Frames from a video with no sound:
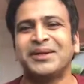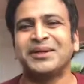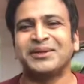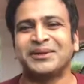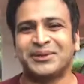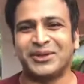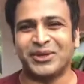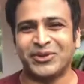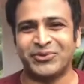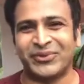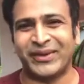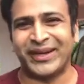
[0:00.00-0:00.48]

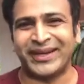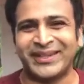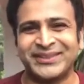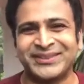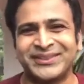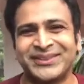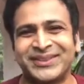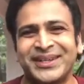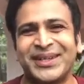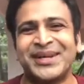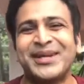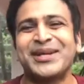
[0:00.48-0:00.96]
Dear
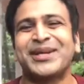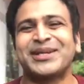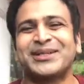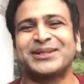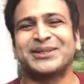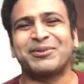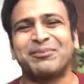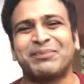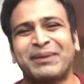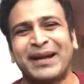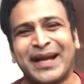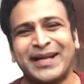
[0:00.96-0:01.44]
friends, it's
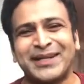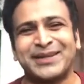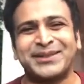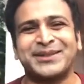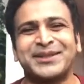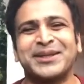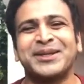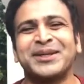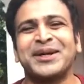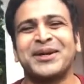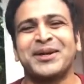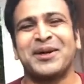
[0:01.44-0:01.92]
a
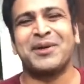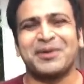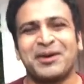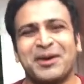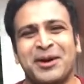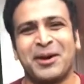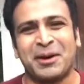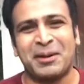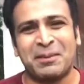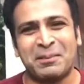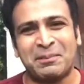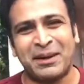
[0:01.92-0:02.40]
bright
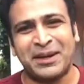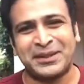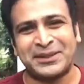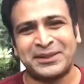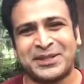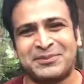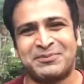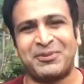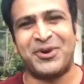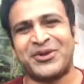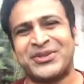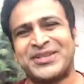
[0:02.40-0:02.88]
uh,
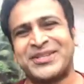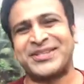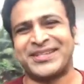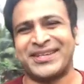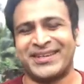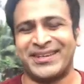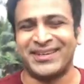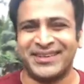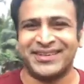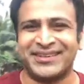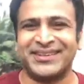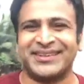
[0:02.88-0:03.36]
Monday morning
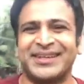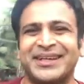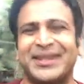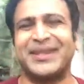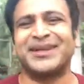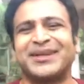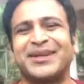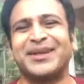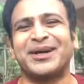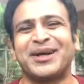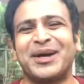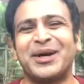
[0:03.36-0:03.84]
here
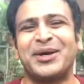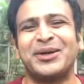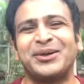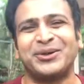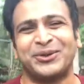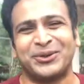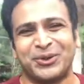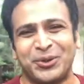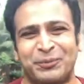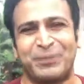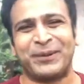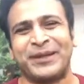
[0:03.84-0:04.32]
in uh,
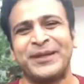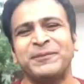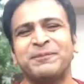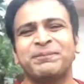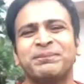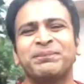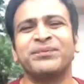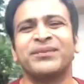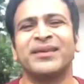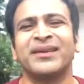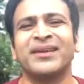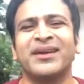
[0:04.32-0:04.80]
Udupi.
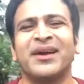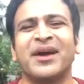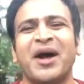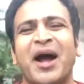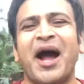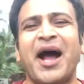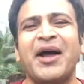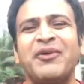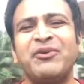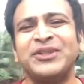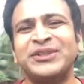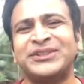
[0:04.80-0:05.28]

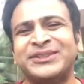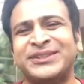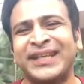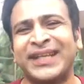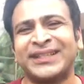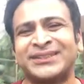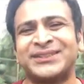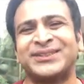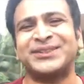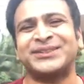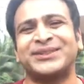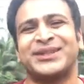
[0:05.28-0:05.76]
I was
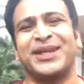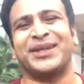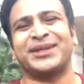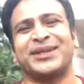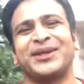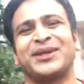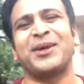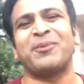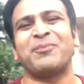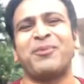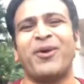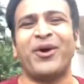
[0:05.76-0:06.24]
just
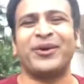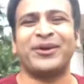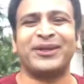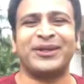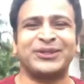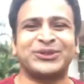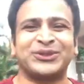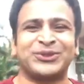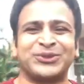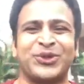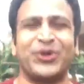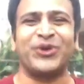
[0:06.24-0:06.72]
taking a morning
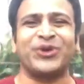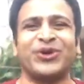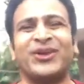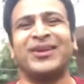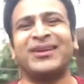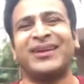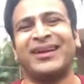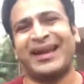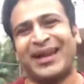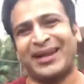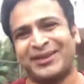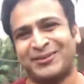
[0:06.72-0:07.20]
stroll
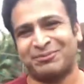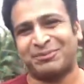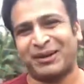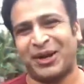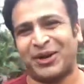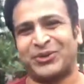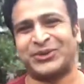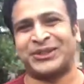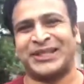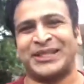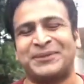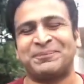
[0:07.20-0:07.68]
and
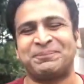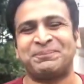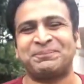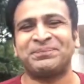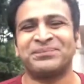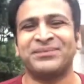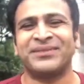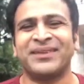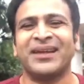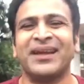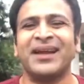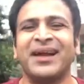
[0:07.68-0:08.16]
browsing.
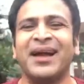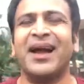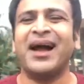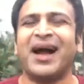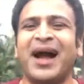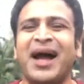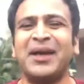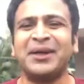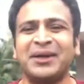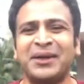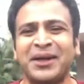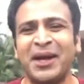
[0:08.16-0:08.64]

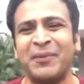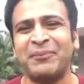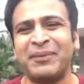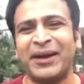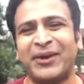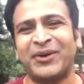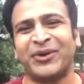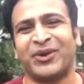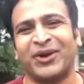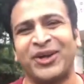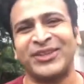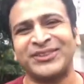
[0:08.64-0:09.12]
I came
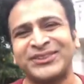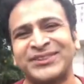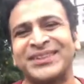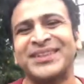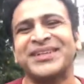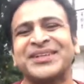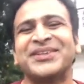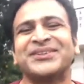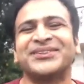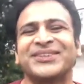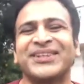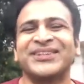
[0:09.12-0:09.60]
across
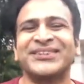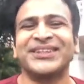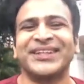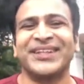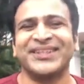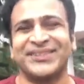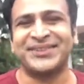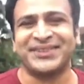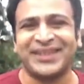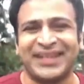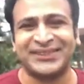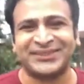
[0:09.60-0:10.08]
this
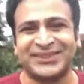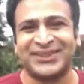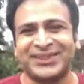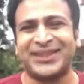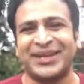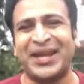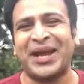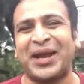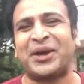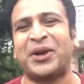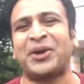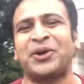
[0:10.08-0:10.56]
interesting
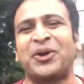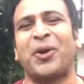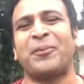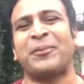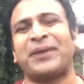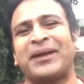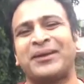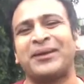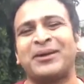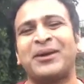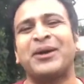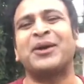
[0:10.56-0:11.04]

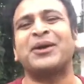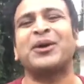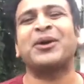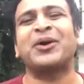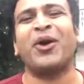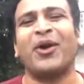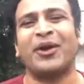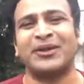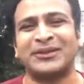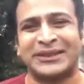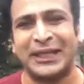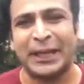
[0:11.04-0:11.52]
economic
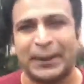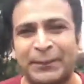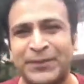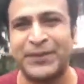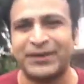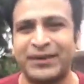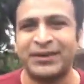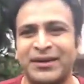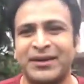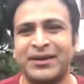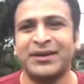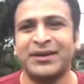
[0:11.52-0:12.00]

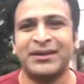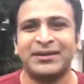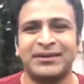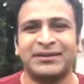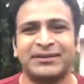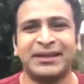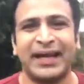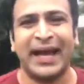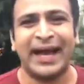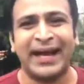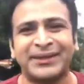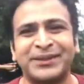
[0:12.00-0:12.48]
concept
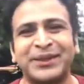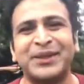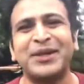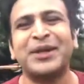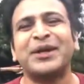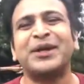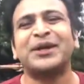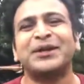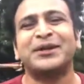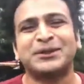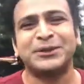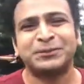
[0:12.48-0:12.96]
that
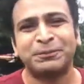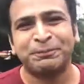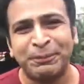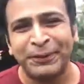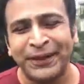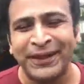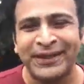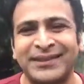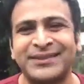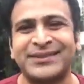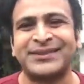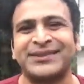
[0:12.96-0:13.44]

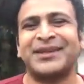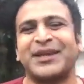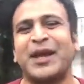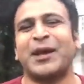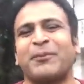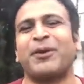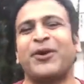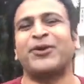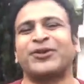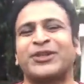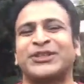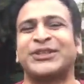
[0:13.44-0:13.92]
speaks
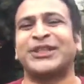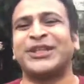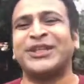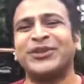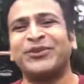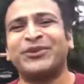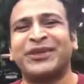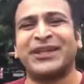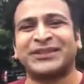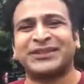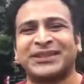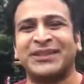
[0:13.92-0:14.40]
about a
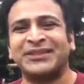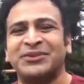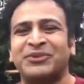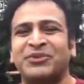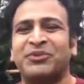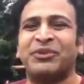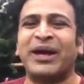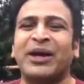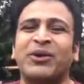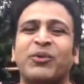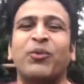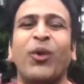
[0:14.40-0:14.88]
situation
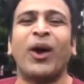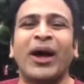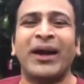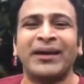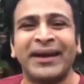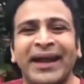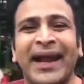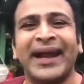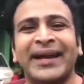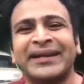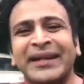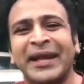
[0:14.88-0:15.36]
where
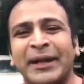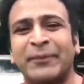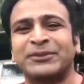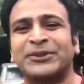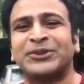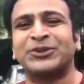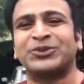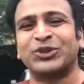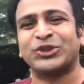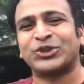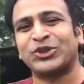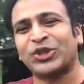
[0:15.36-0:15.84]
one
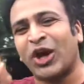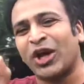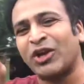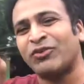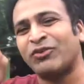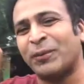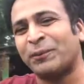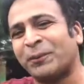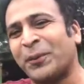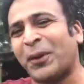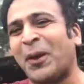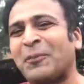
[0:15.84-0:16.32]
attempts to solve
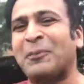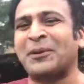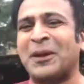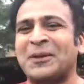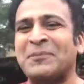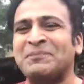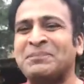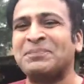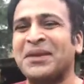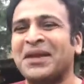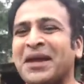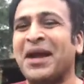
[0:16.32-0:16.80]
a
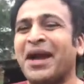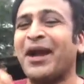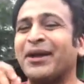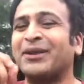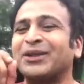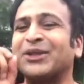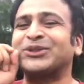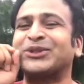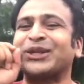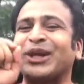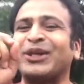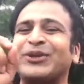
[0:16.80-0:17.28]
problem and
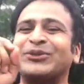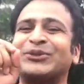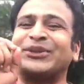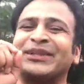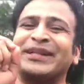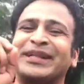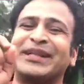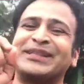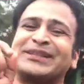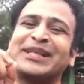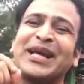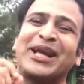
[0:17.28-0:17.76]
the
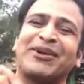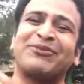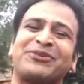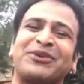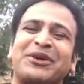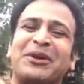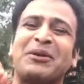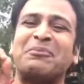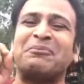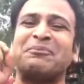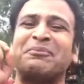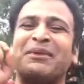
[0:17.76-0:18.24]
solution itself
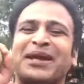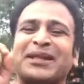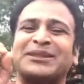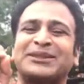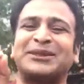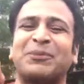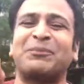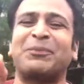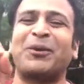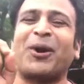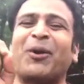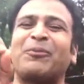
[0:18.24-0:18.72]
makes
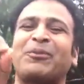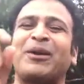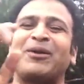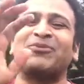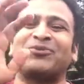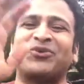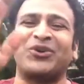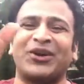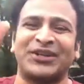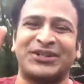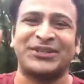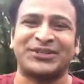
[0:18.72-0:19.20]
the
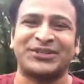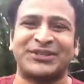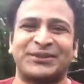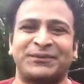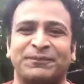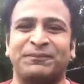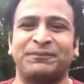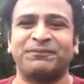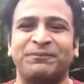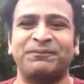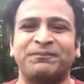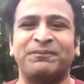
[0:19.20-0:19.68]
problem worse.
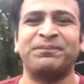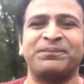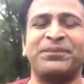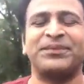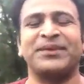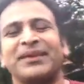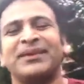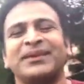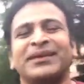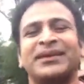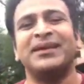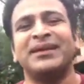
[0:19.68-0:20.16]

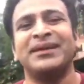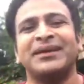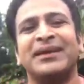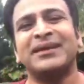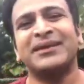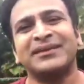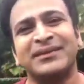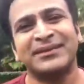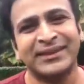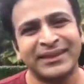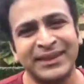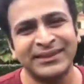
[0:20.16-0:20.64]

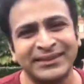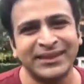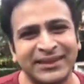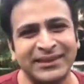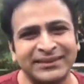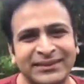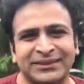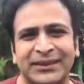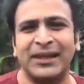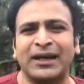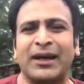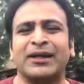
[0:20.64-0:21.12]
This
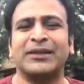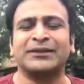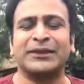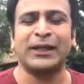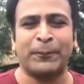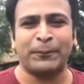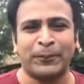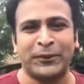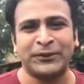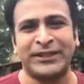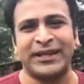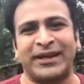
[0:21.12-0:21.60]
is uh,
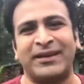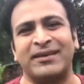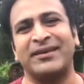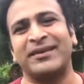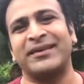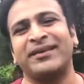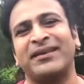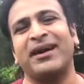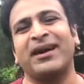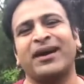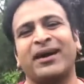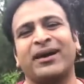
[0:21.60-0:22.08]

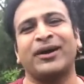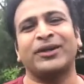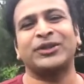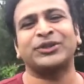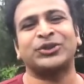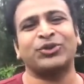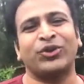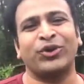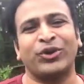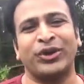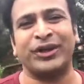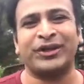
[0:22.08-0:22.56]
supposedly a
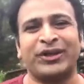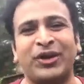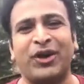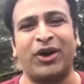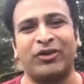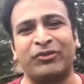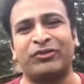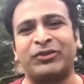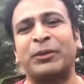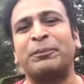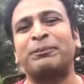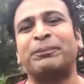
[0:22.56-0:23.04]
story
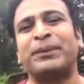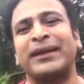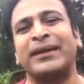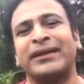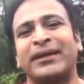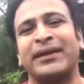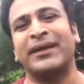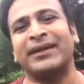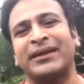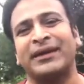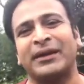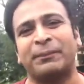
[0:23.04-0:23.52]
of
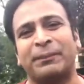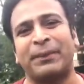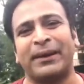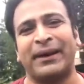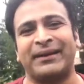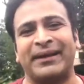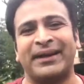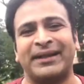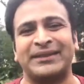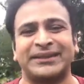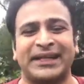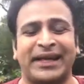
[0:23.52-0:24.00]

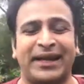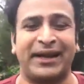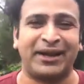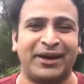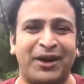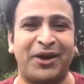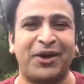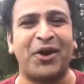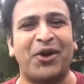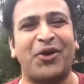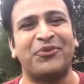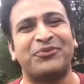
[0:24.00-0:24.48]
pre-independence
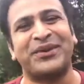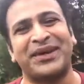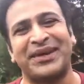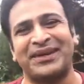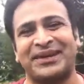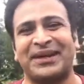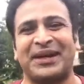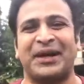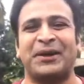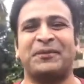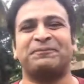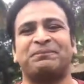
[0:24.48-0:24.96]
era of
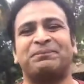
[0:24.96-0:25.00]
India